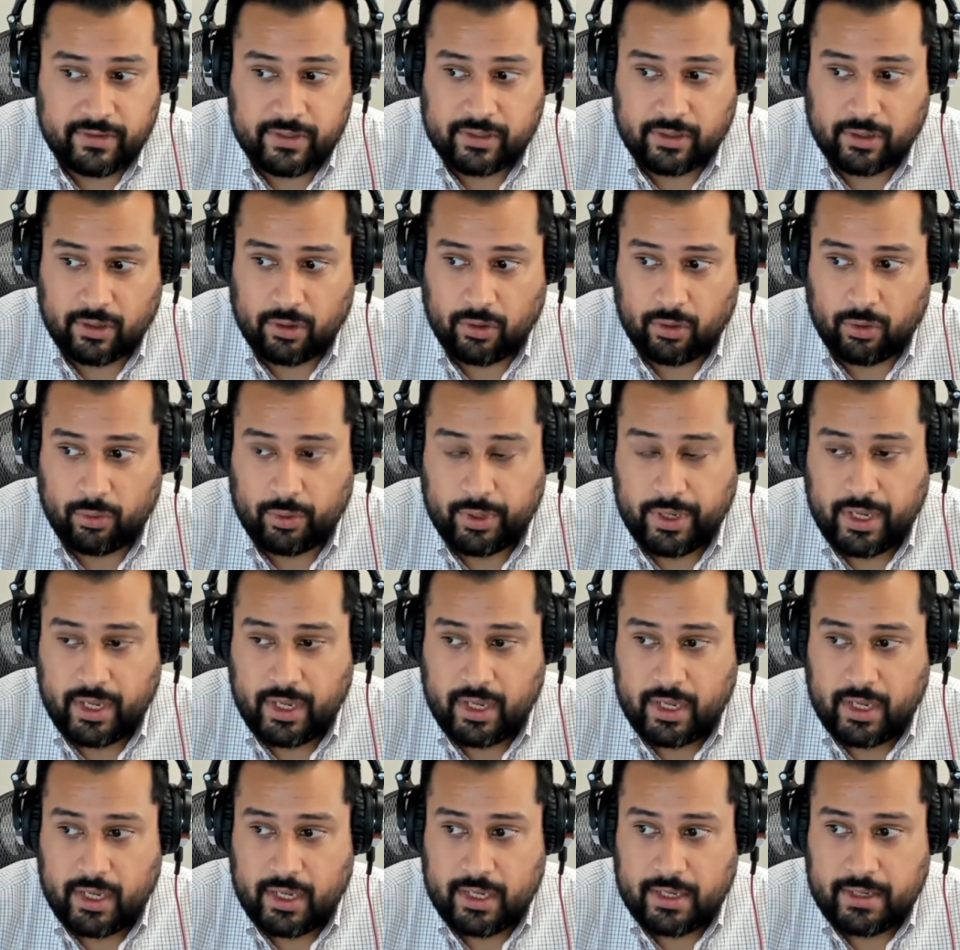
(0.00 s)
So,
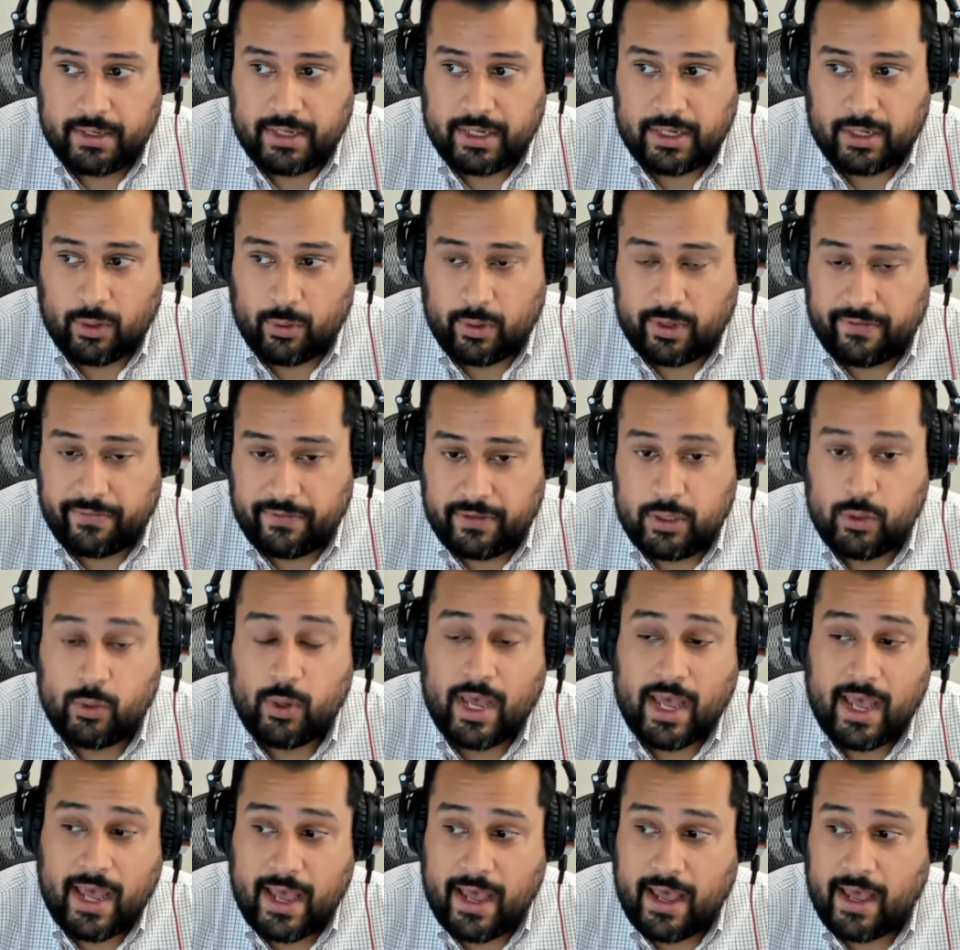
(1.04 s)
if you
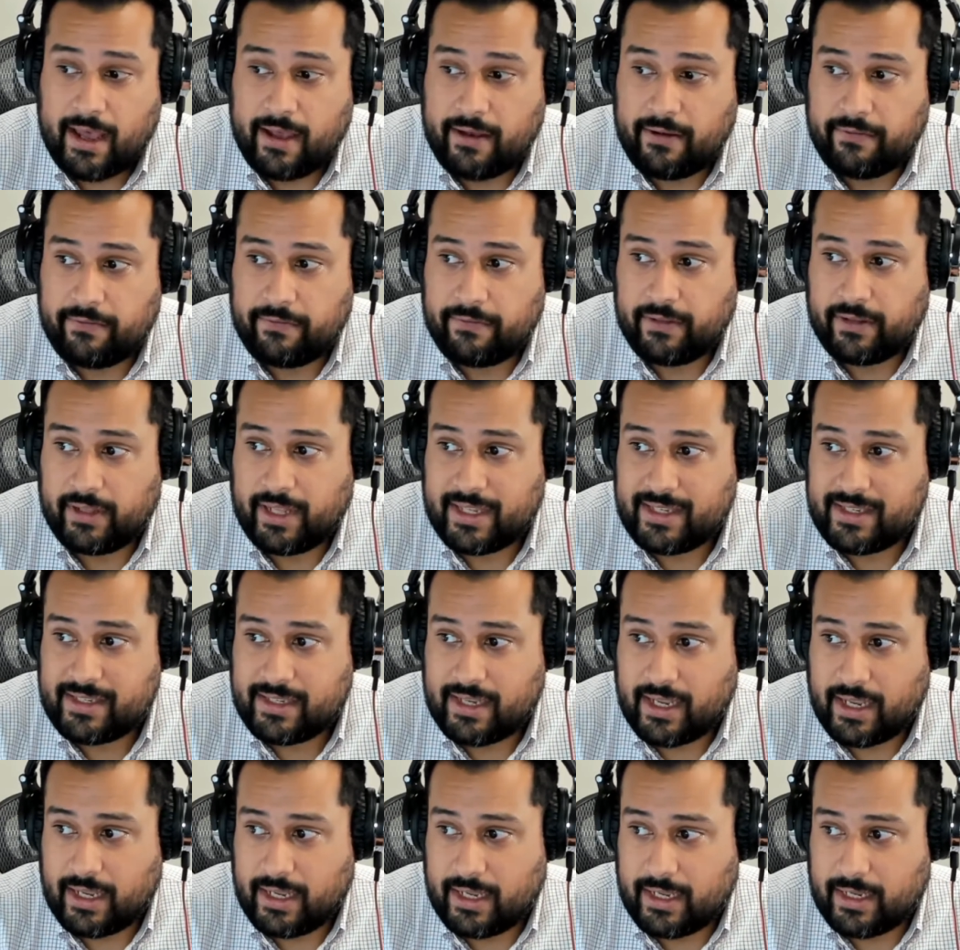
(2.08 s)
have, let's
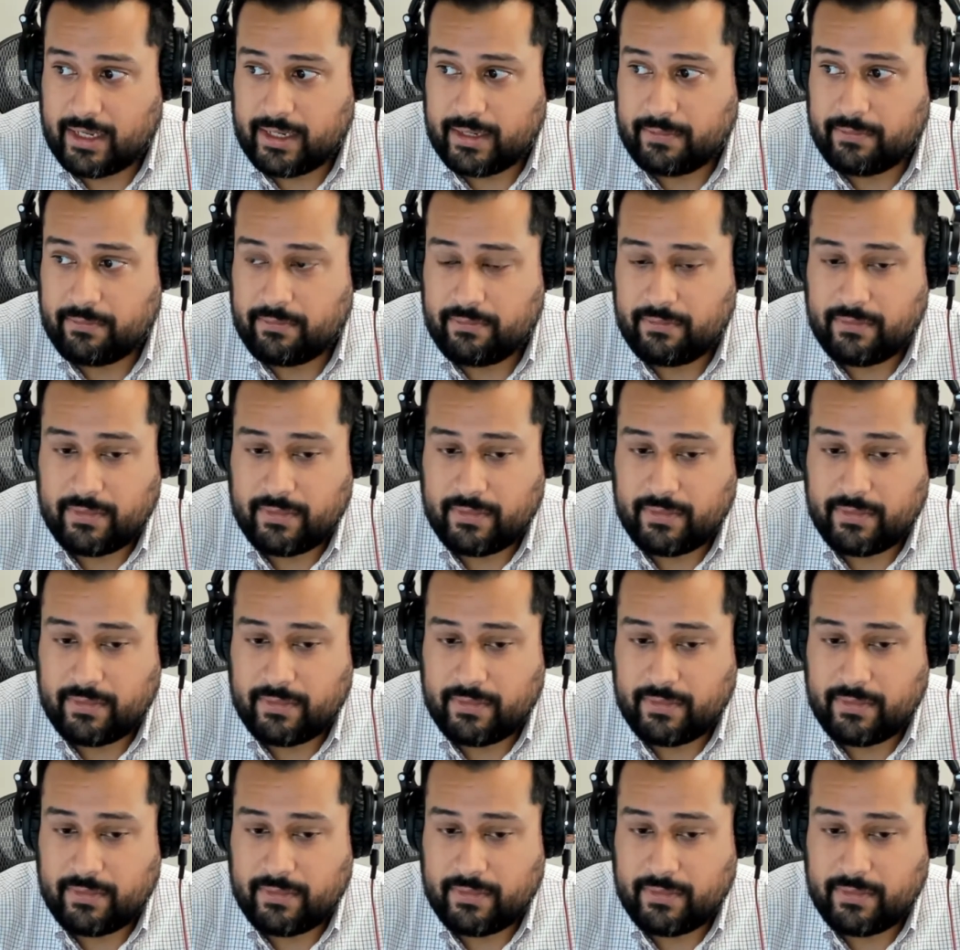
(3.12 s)
say,